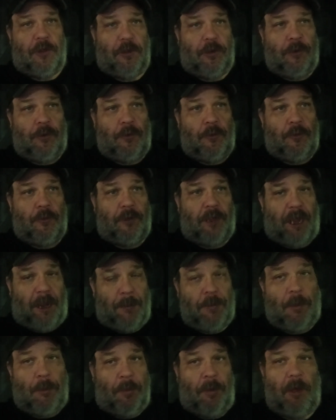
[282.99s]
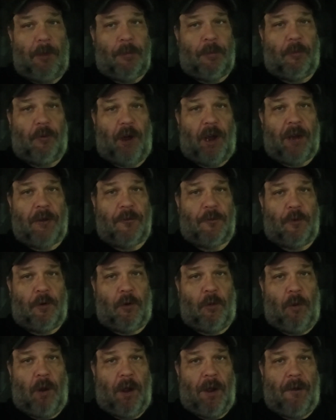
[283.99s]
You keep the pump running for
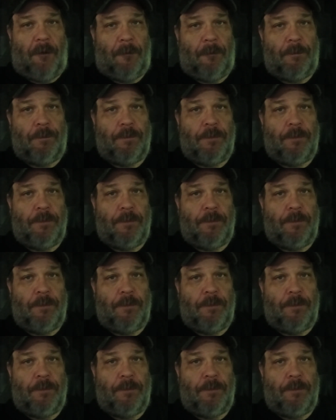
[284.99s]
a while